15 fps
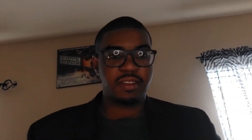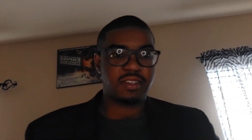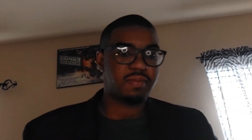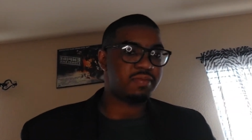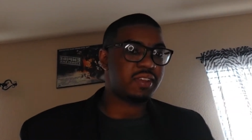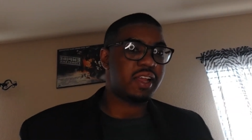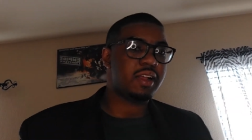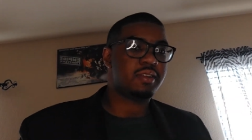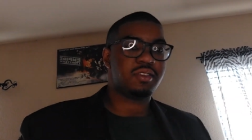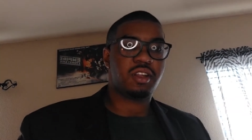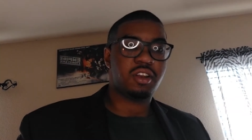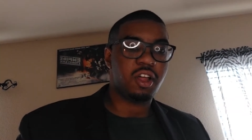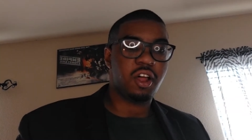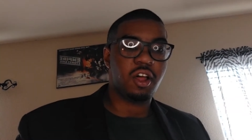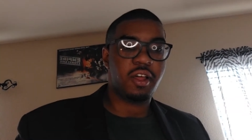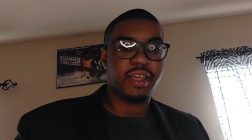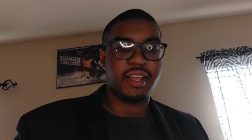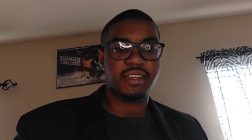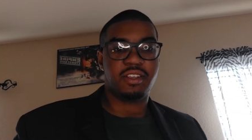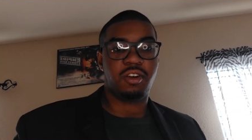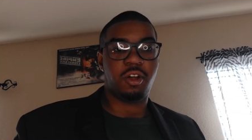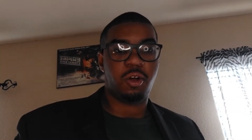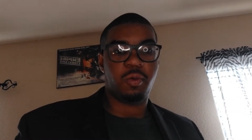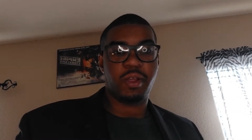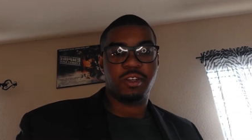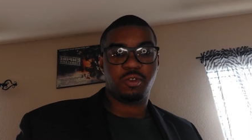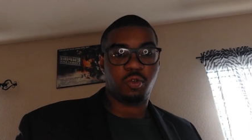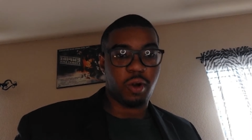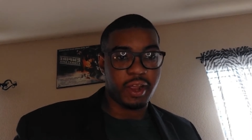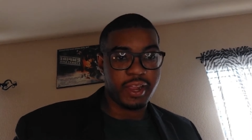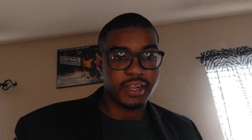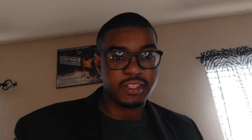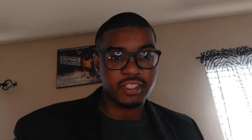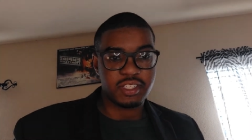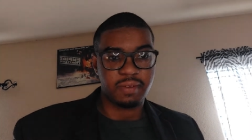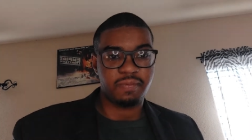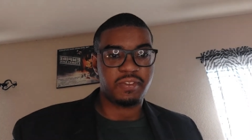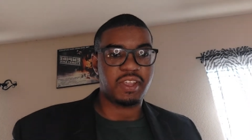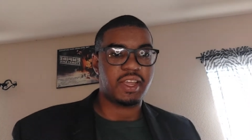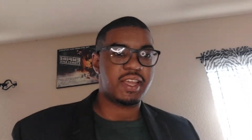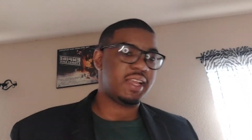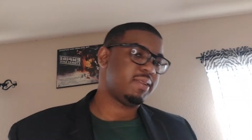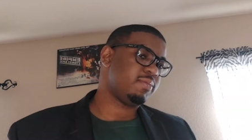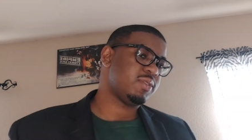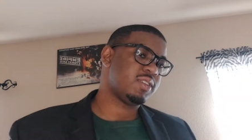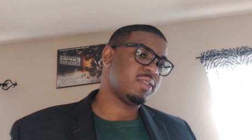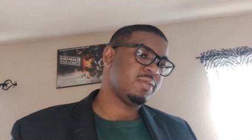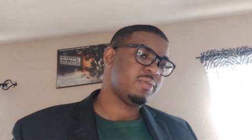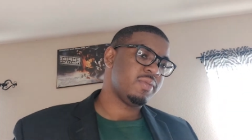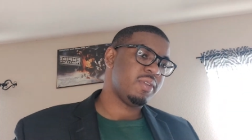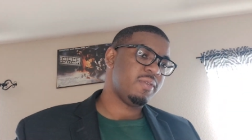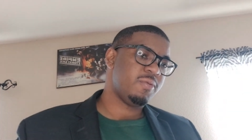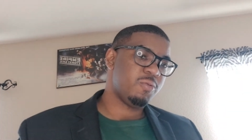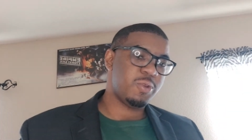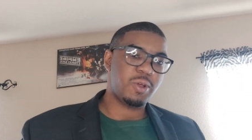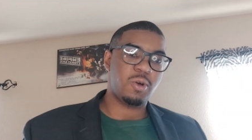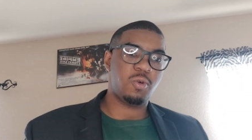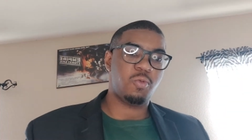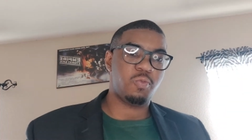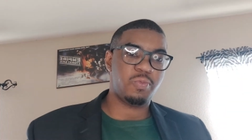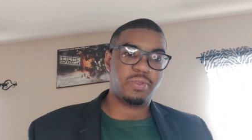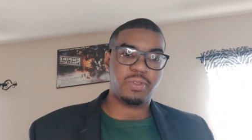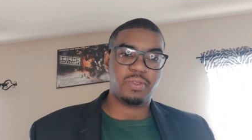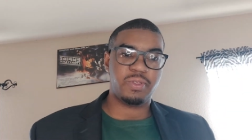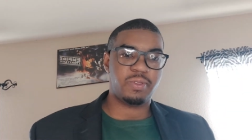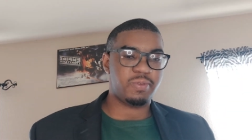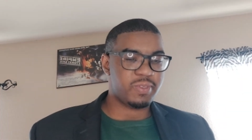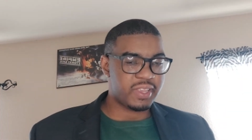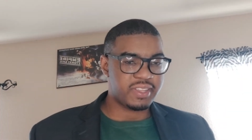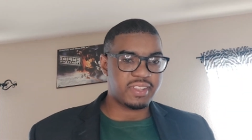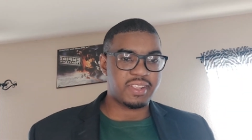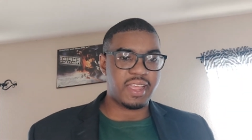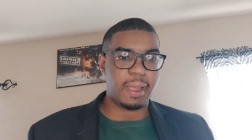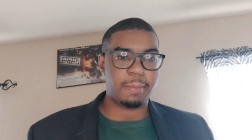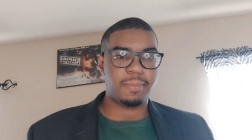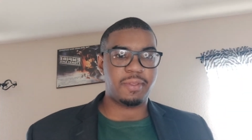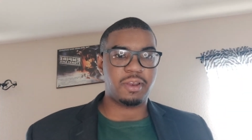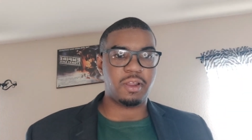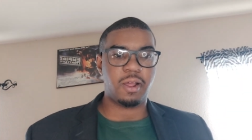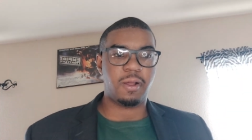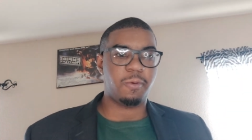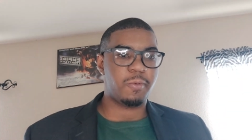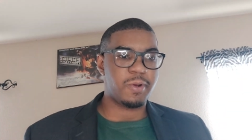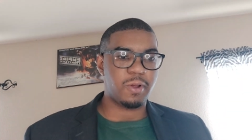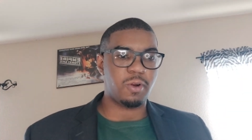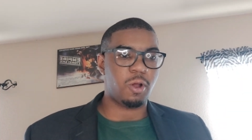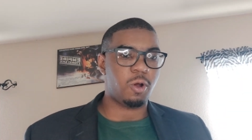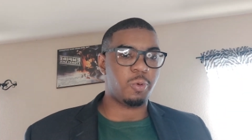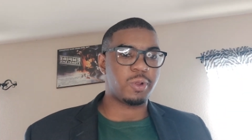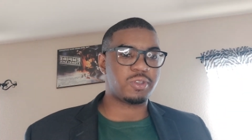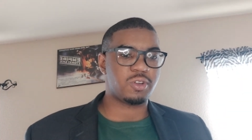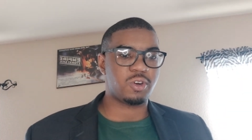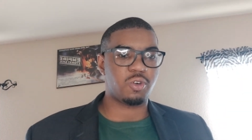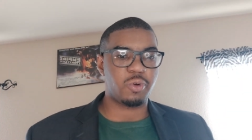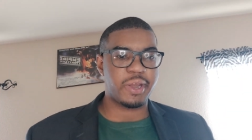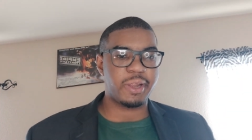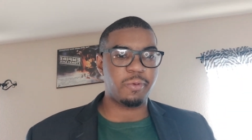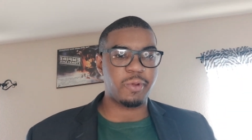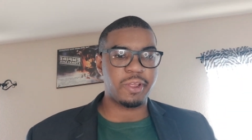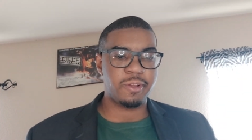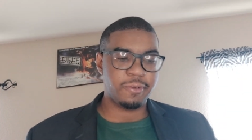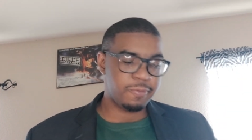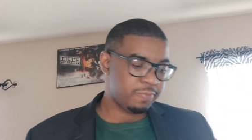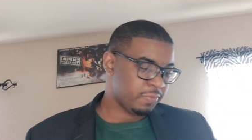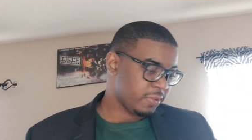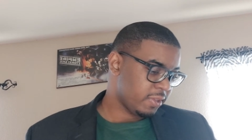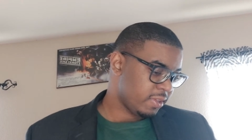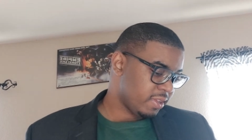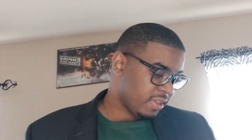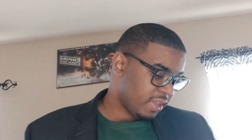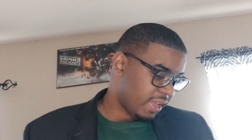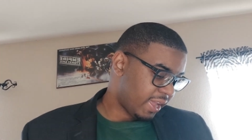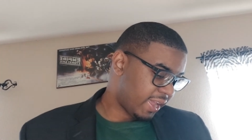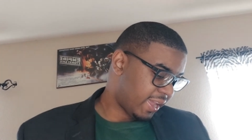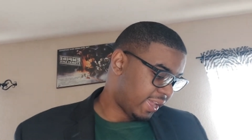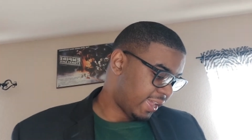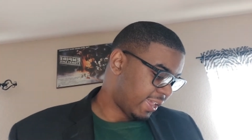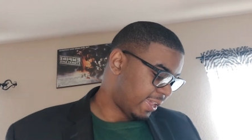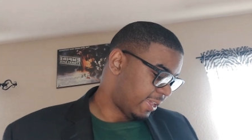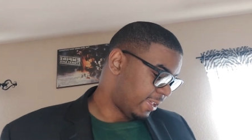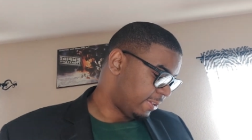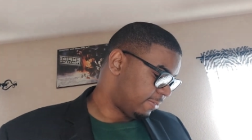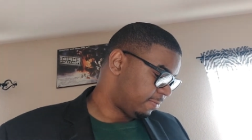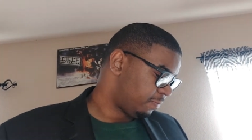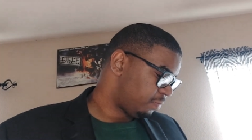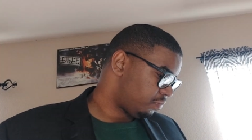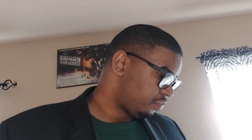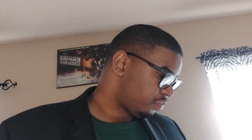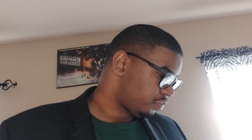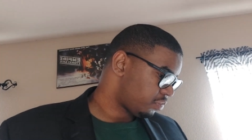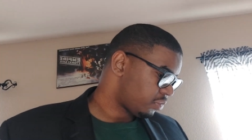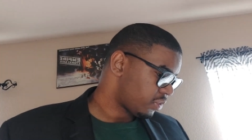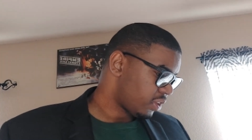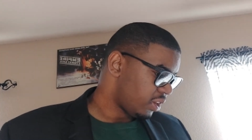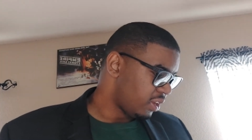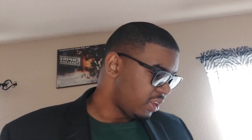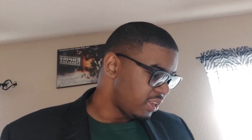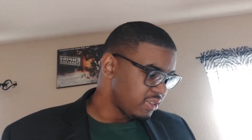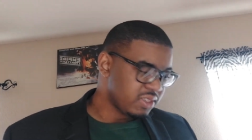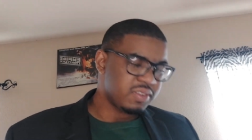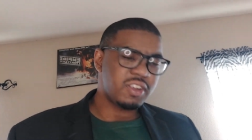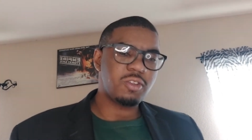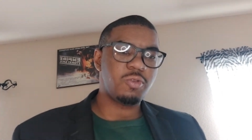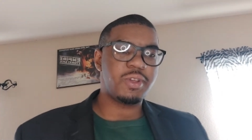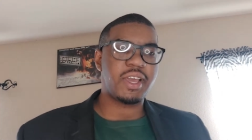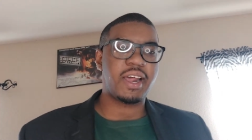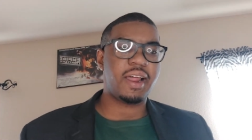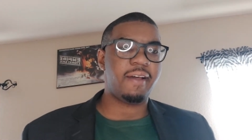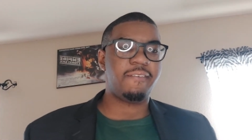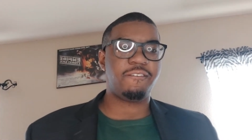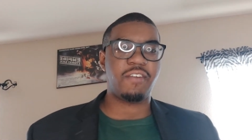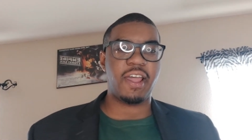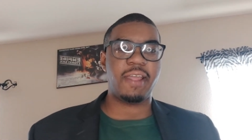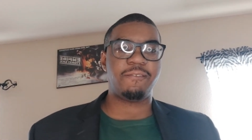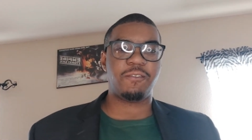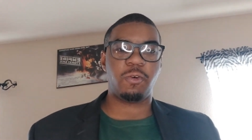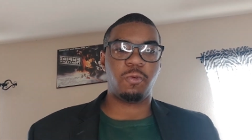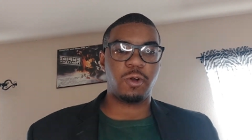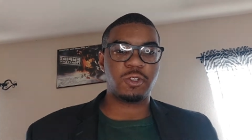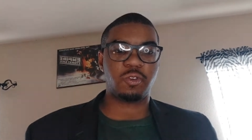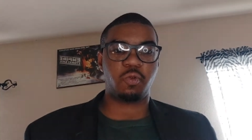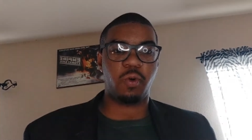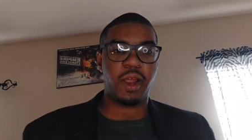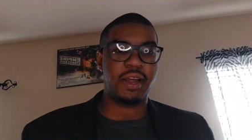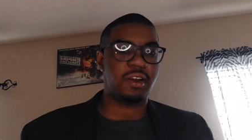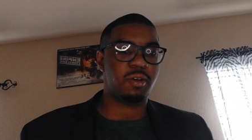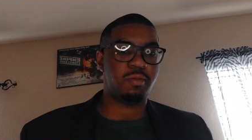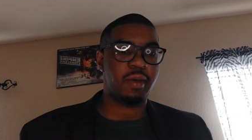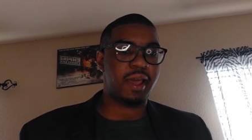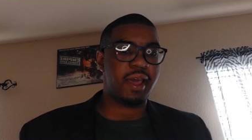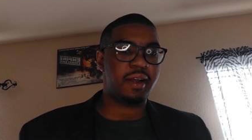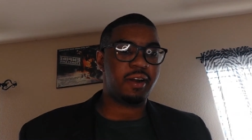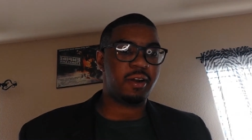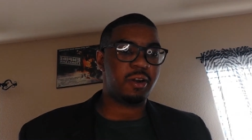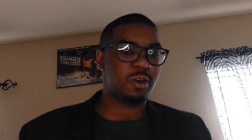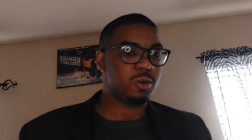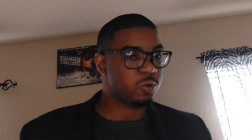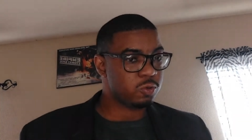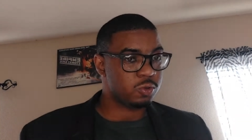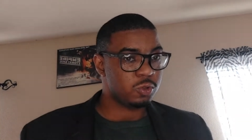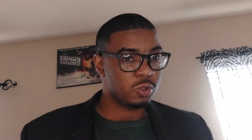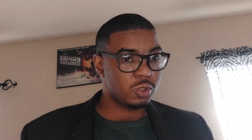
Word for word: sometimes the law isn't always right. Sometimes we don't think that happen in the law we don't always agree with, and so we gotta fight for what's right no matter